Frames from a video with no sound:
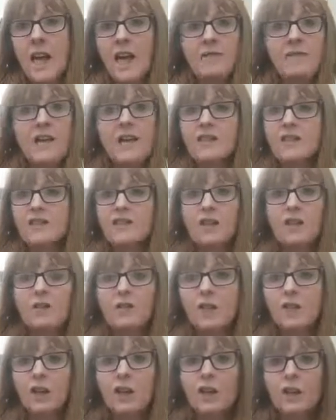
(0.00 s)
and then it just got
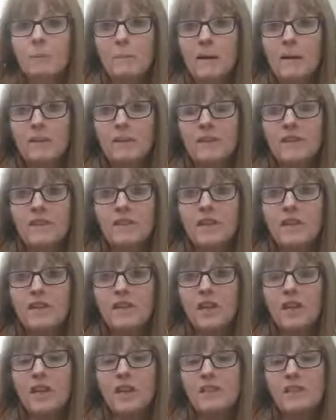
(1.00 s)
forgotten about for
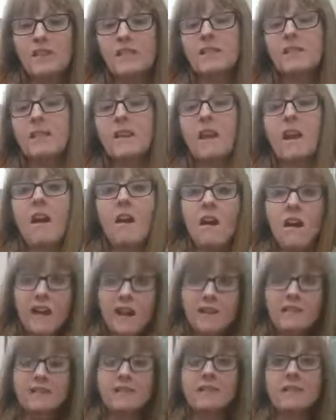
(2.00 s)
6 years until I
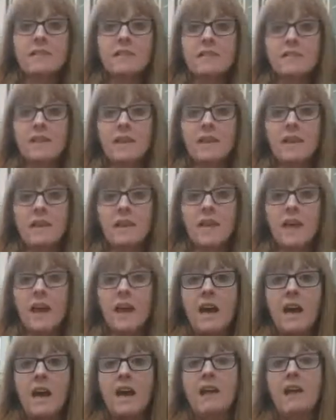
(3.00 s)
entered the scene
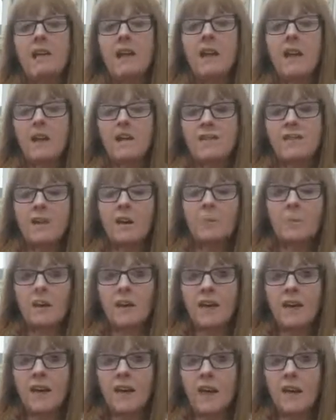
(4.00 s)
and I start
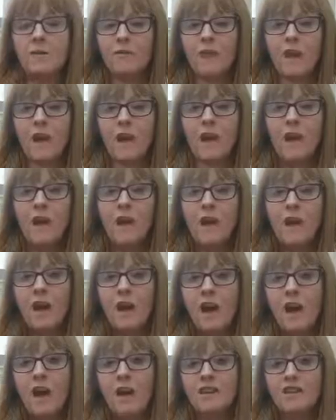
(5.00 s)
picking it up for her.
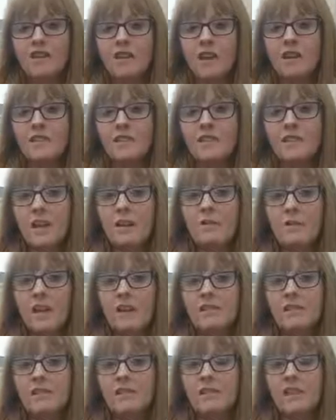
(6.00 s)
I just don't
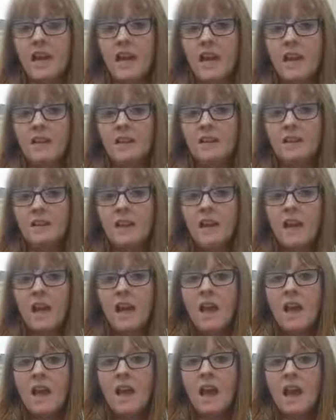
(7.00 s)
understand
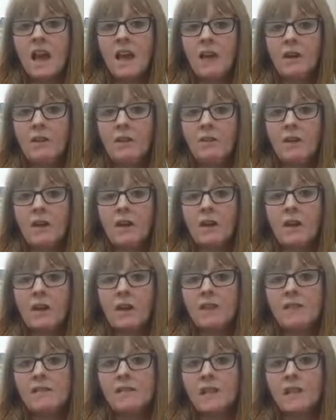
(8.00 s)
how
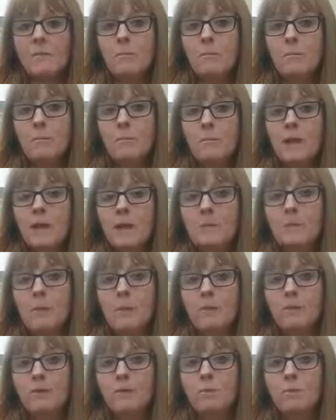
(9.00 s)
some
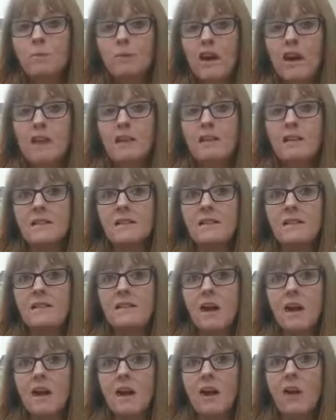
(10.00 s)
people's
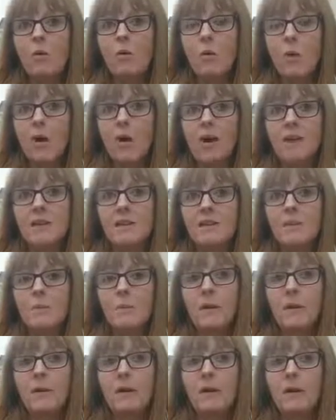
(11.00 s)
brains are wired,
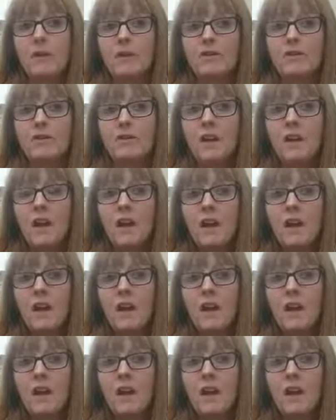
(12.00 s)
because